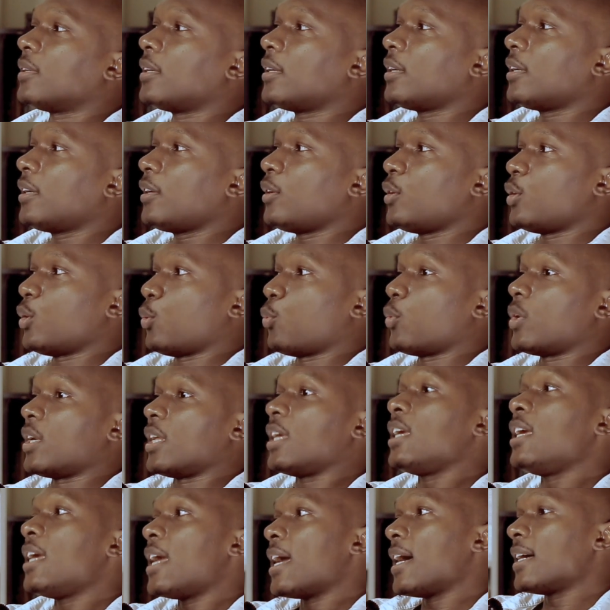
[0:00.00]
You know, when
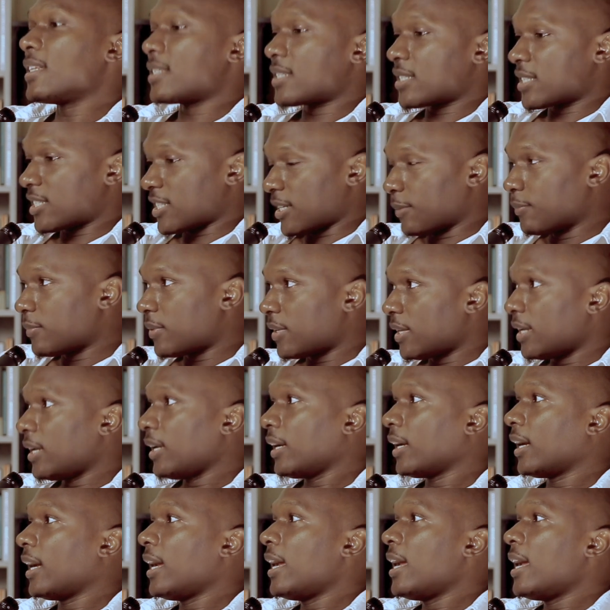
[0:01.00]
he has something,
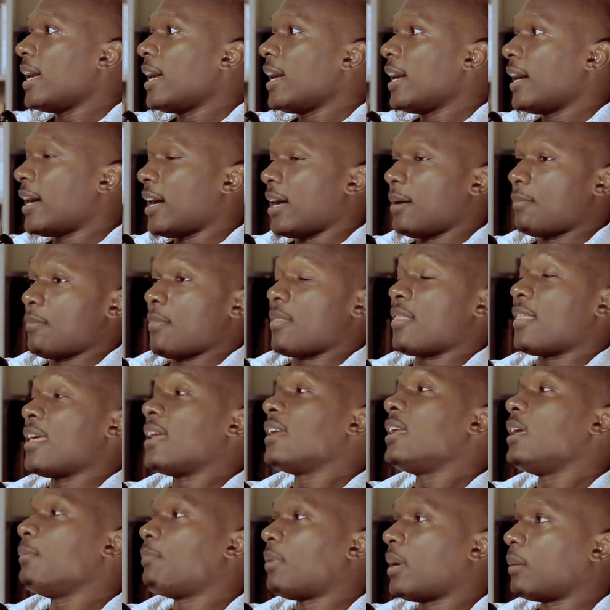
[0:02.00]

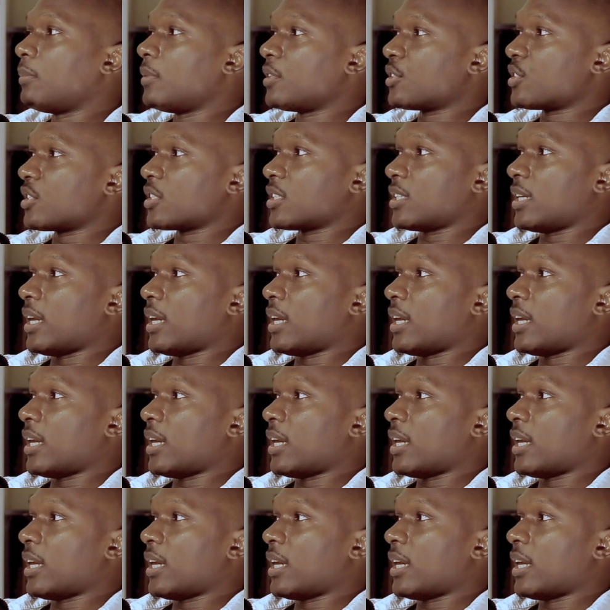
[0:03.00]
then he publishes.